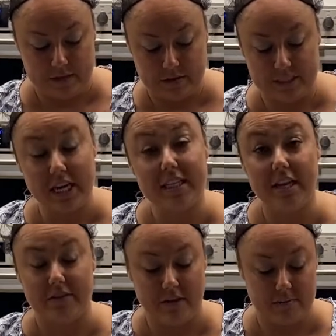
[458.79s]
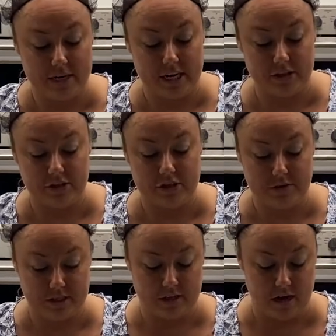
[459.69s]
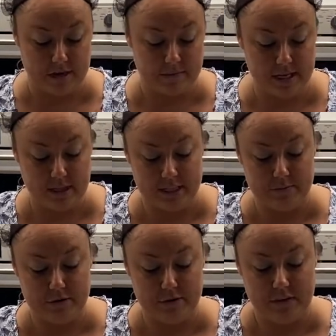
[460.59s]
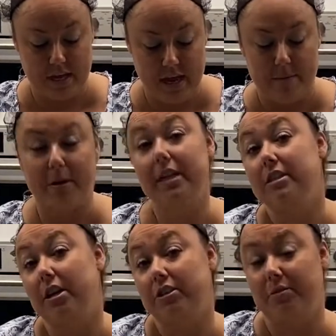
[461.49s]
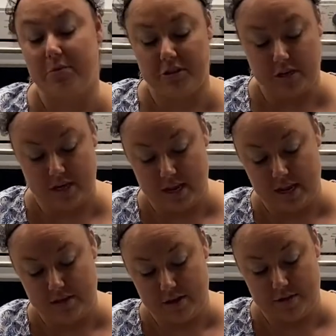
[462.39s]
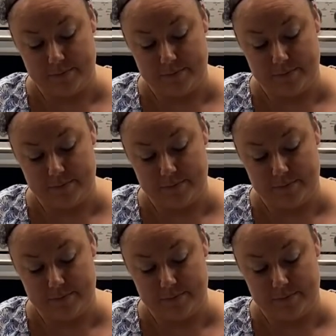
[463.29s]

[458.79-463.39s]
So it does have a little bit of texture to it. It's not completely smooth, but it's not super chunky either.